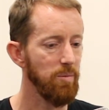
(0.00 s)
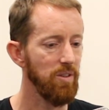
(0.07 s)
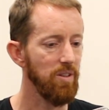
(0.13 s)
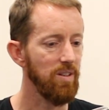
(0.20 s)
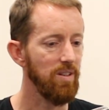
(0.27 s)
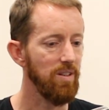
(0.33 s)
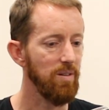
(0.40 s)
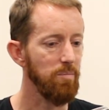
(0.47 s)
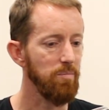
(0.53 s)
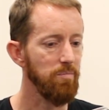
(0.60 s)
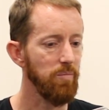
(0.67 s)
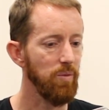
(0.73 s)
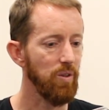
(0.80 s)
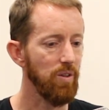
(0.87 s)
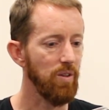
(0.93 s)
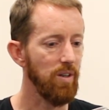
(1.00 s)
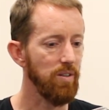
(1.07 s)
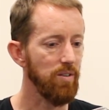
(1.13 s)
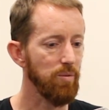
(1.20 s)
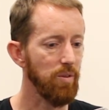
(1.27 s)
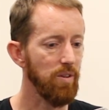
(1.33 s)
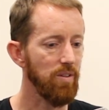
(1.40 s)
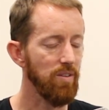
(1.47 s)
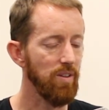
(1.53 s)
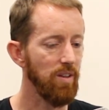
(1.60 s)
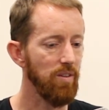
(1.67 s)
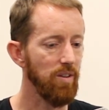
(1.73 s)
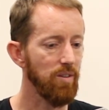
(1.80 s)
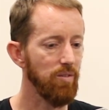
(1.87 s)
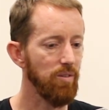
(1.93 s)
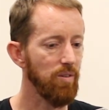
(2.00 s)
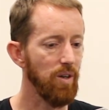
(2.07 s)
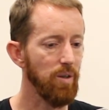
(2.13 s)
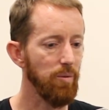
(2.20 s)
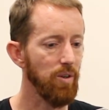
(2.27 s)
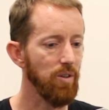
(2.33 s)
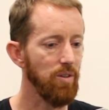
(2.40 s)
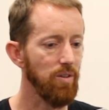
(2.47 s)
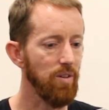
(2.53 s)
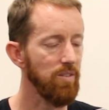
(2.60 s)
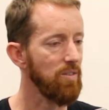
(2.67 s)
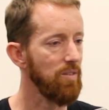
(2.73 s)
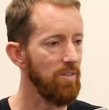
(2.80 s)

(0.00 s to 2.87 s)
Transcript: And, I just wanted to say thanks for the great work you guys do in